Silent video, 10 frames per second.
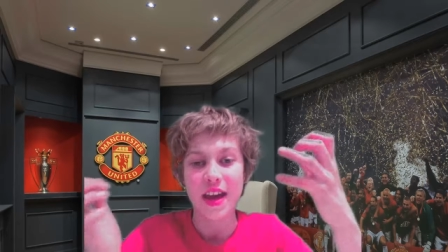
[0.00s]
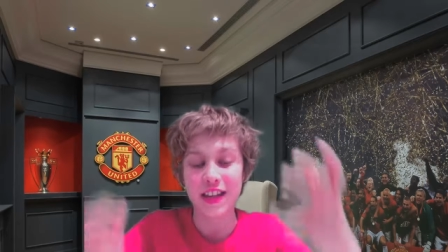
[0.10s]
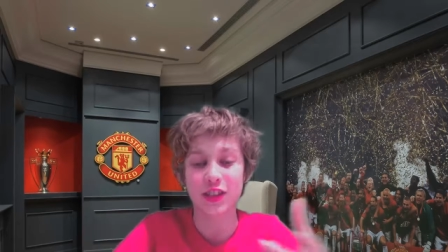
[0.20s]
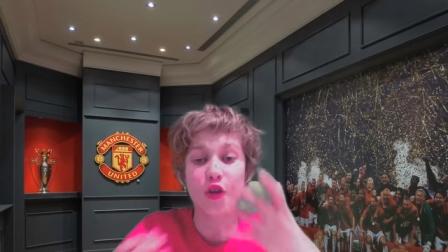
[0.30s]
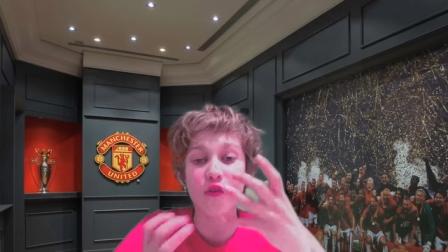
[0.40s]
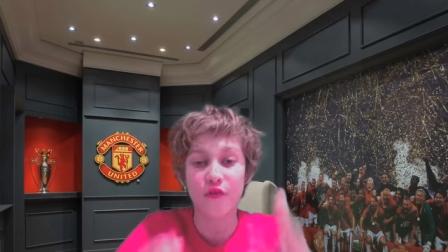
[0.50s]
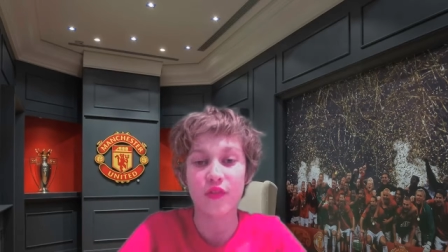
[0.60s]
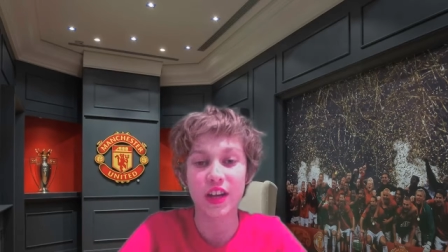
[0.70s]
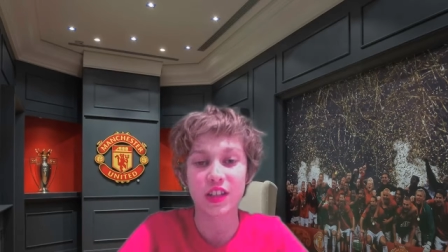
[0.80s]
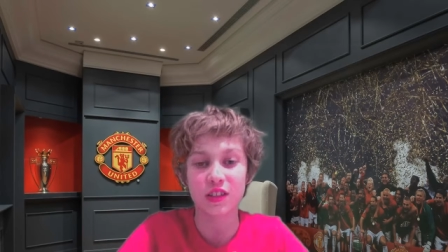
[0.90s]
It's no.
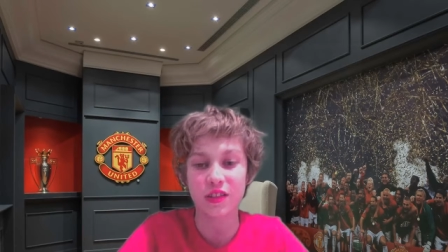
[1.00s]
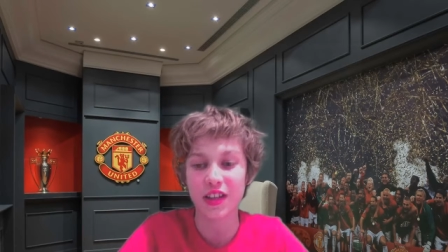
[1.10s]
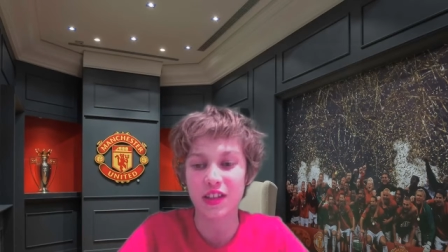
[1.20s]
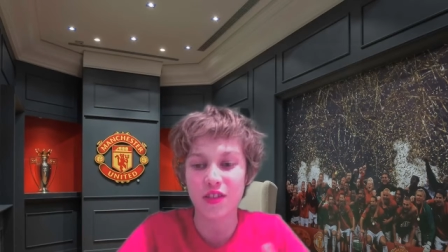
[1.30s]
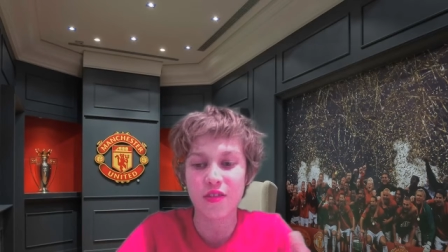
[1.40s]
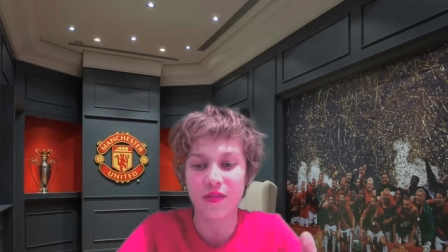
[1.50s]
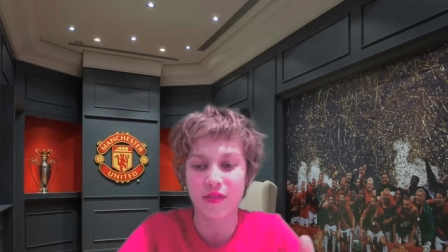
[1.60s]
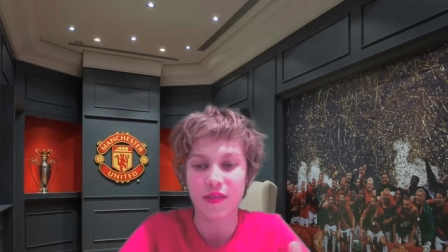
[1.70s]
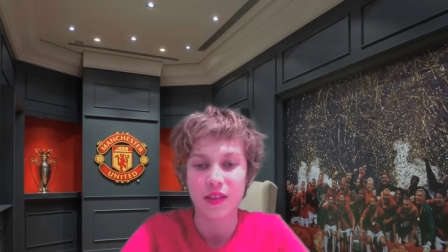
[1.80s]
It's, it's no.